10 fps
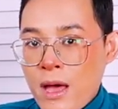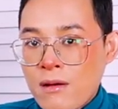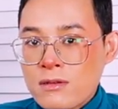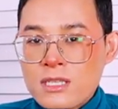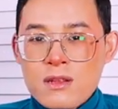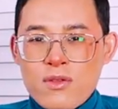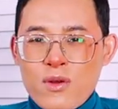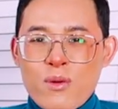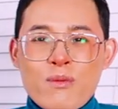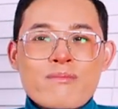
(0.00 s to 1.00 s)
belt,
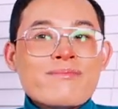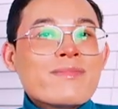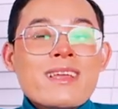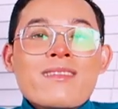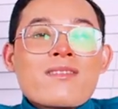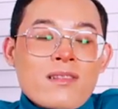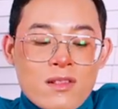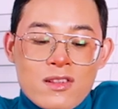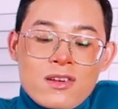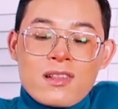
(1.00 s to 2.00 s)
so it's
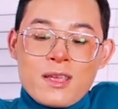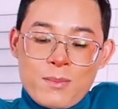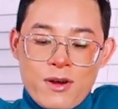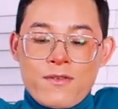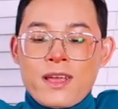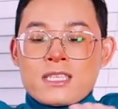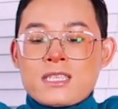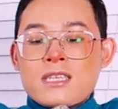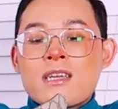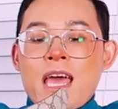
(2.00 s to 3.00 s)
literally perfect
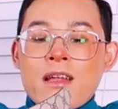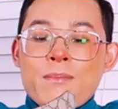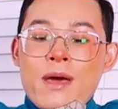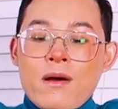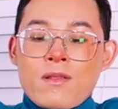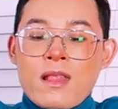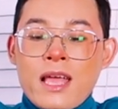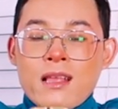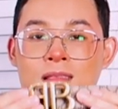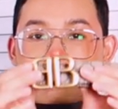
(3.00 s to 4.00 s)
to get a belt
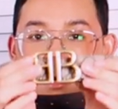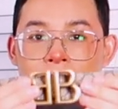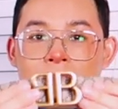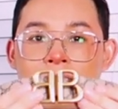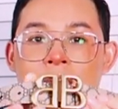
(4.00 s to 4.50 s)
like this.